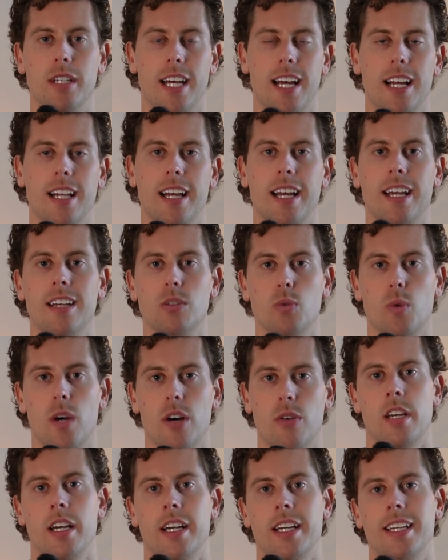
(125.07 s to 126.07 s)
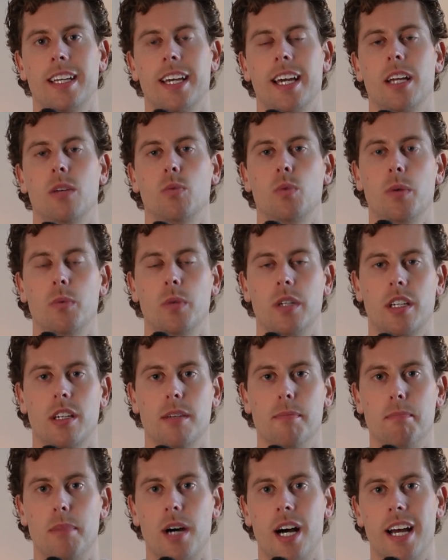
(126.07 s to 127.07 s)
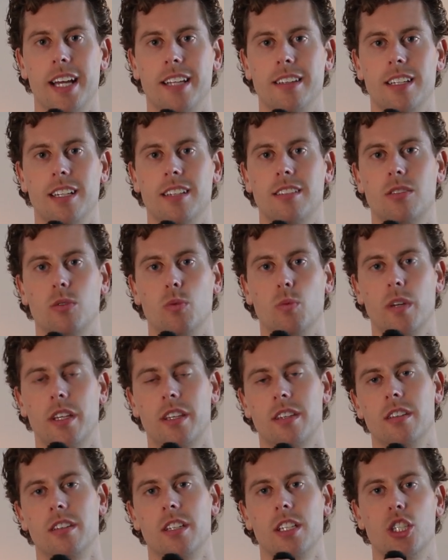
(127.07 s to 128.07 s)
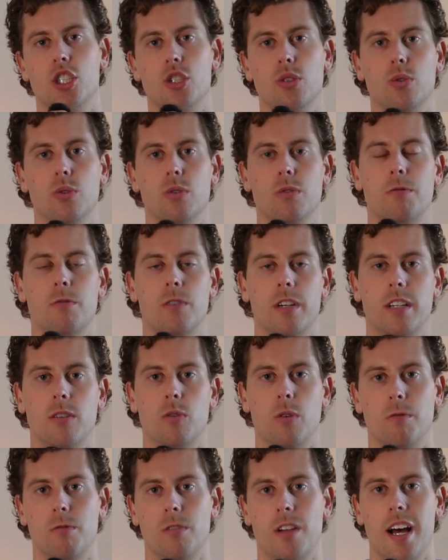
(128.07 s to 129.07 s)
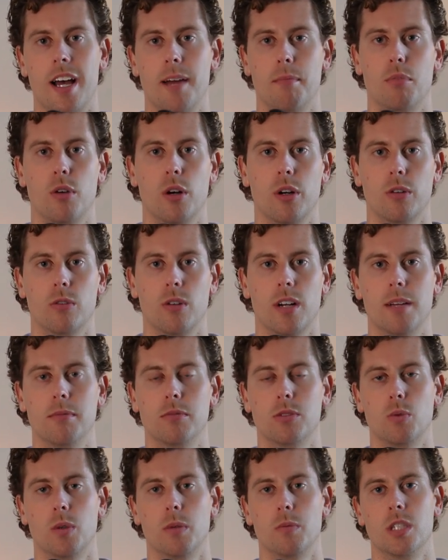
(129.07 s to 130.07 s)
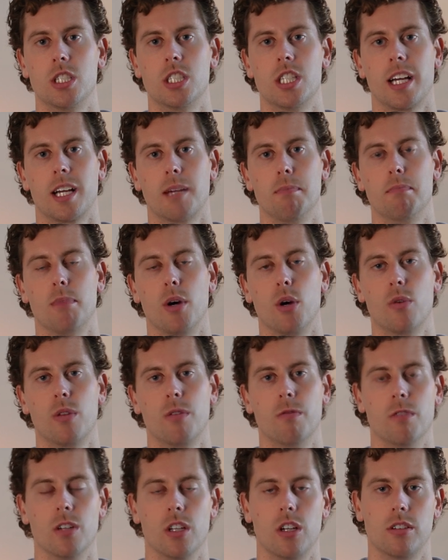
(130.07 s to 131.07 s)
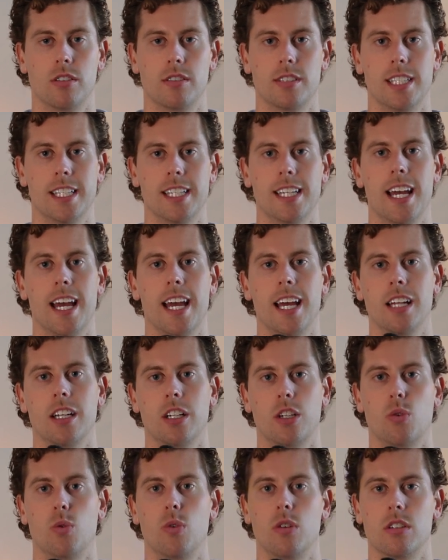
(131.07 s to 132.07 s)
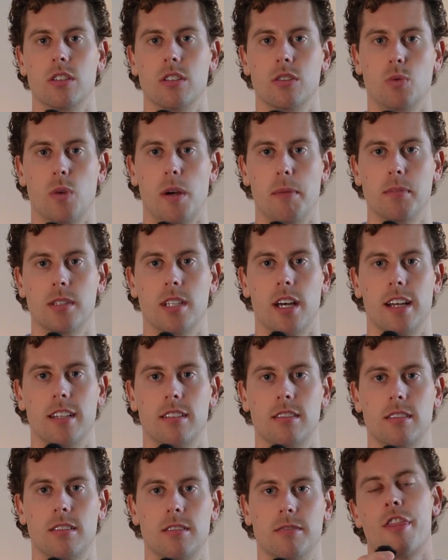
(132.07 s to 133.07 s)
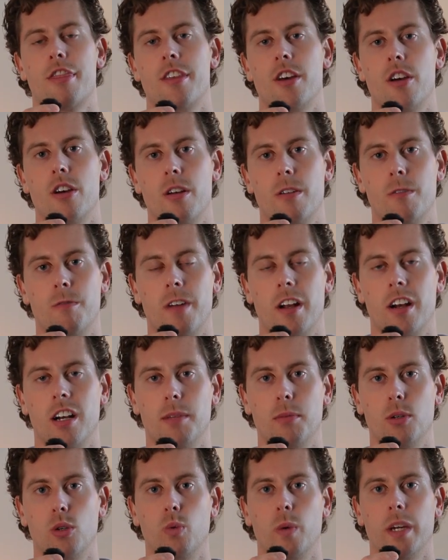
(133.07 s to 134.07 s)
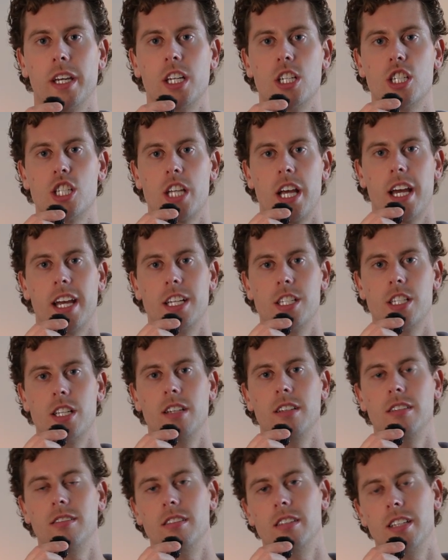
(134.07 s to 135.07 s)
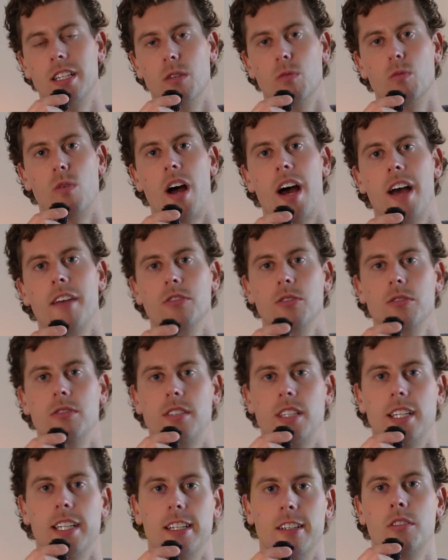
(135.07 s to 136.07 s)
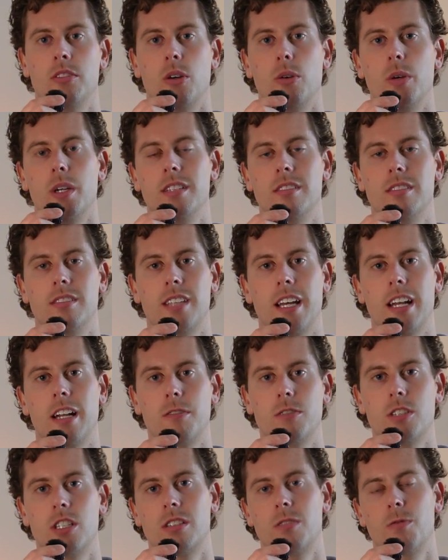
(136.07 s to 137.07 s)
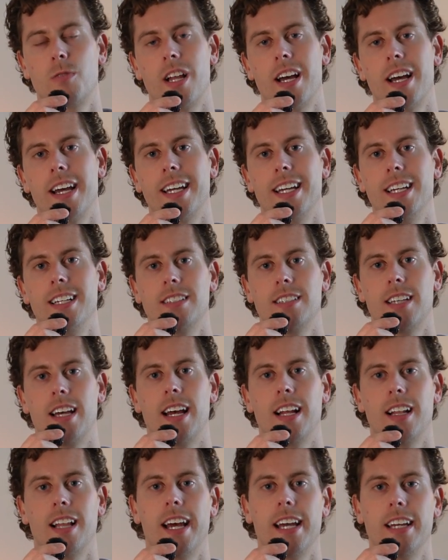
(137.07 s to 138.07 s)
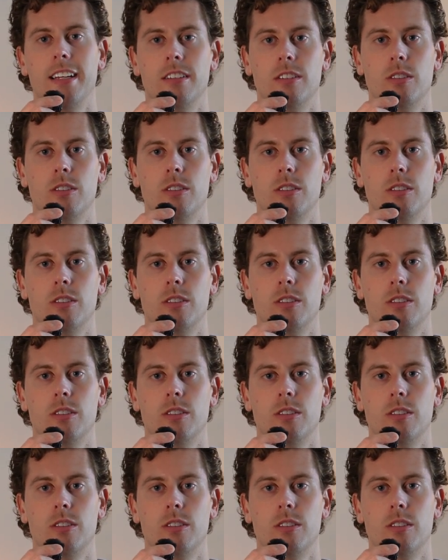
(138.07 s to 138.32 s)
to LA as well. Again, we would combine this with the dual frequent flyer program, so we would check both Velocity and Qantas websites. Third variable we can change is the arrival city. So instead of just flying into LA,